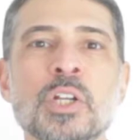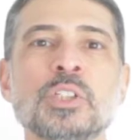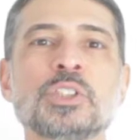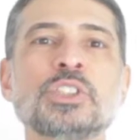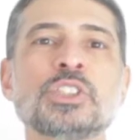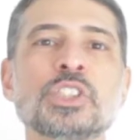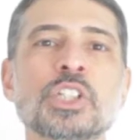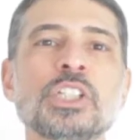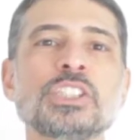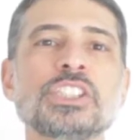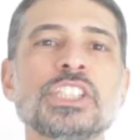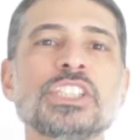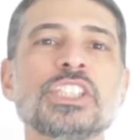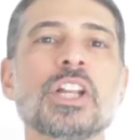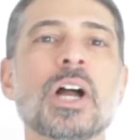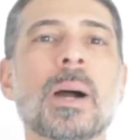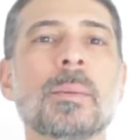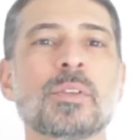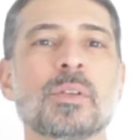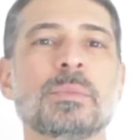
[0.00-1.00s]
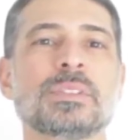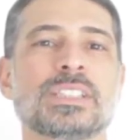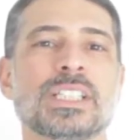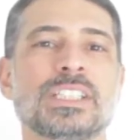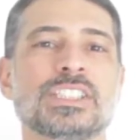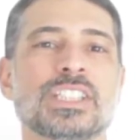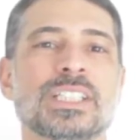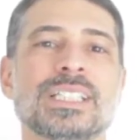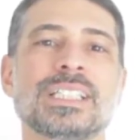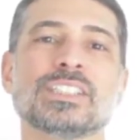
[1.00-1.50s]
Search engine
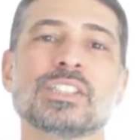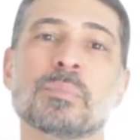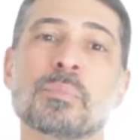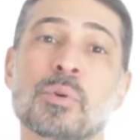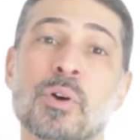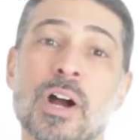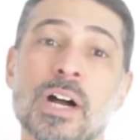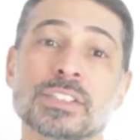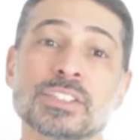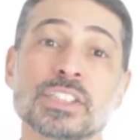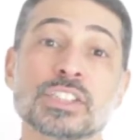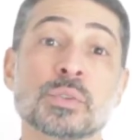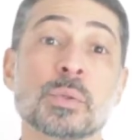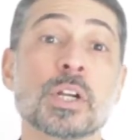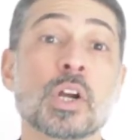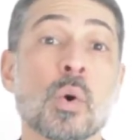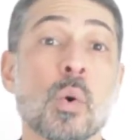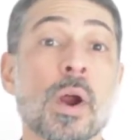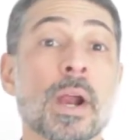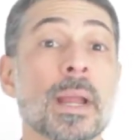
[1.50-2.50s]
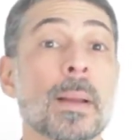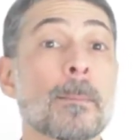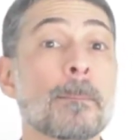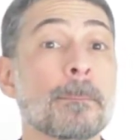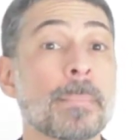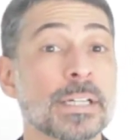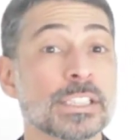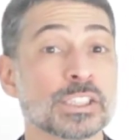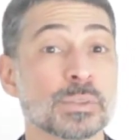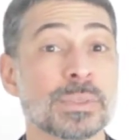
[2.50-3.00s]
optimization is a process
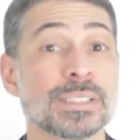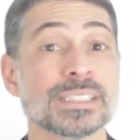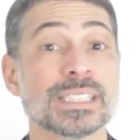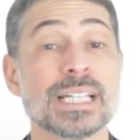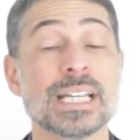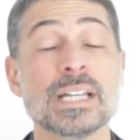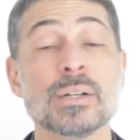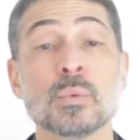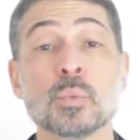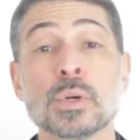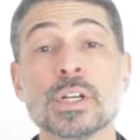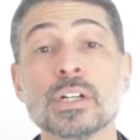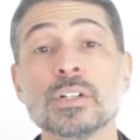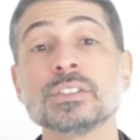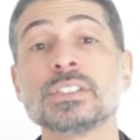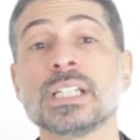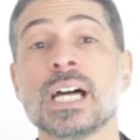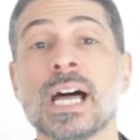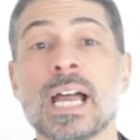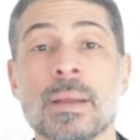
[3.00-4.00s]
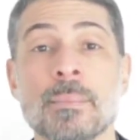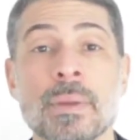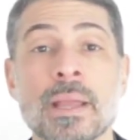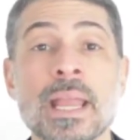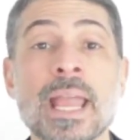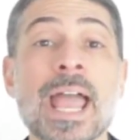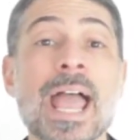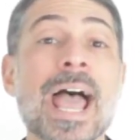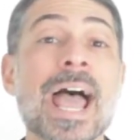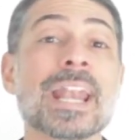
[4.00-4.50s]
requiring measurements in real time,
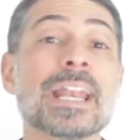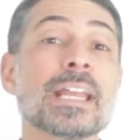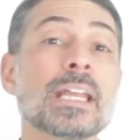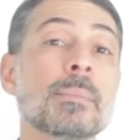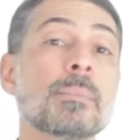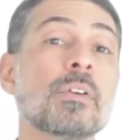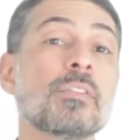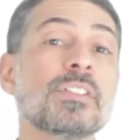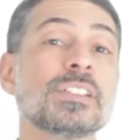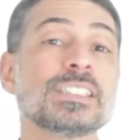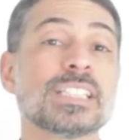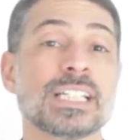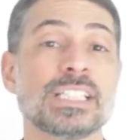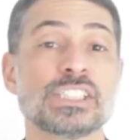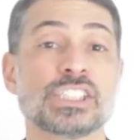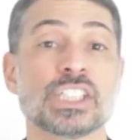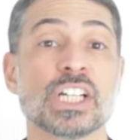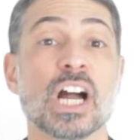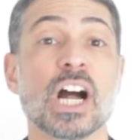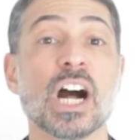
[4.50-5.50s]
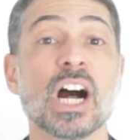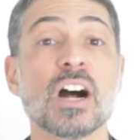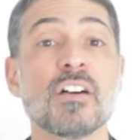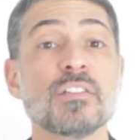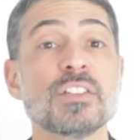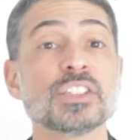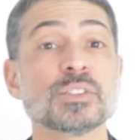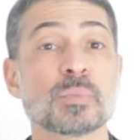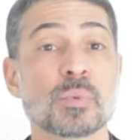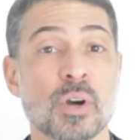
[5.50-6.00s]
and improvisation
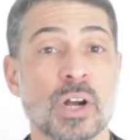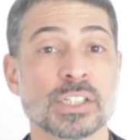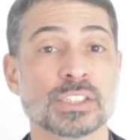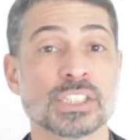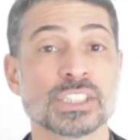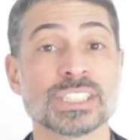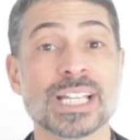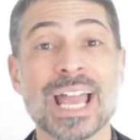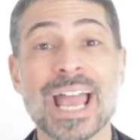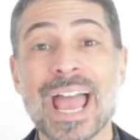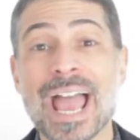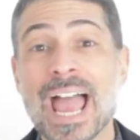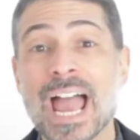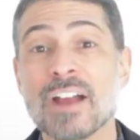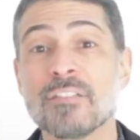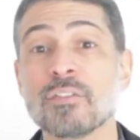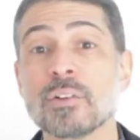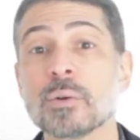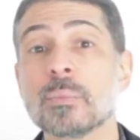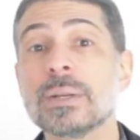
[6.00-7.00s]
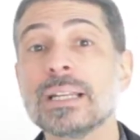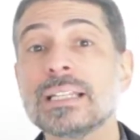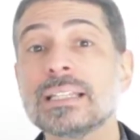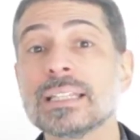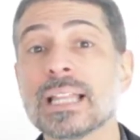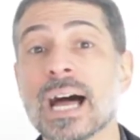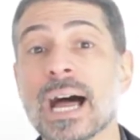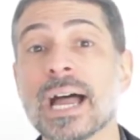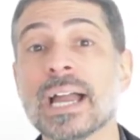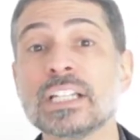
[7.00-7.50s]
of this process heavily
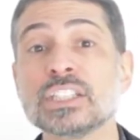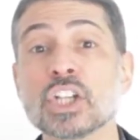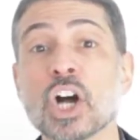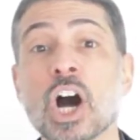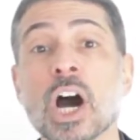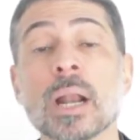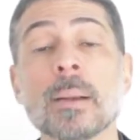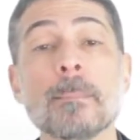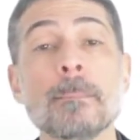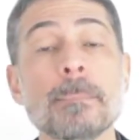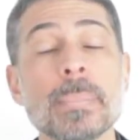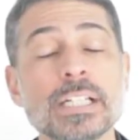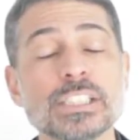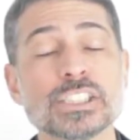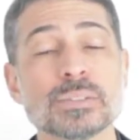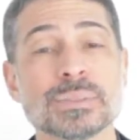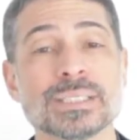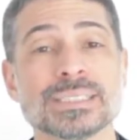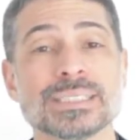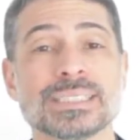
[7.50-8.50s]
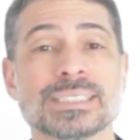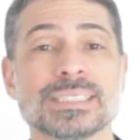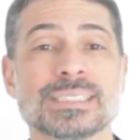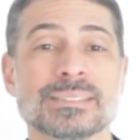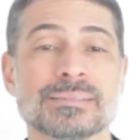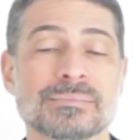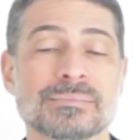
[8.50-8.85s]
relies on measurements.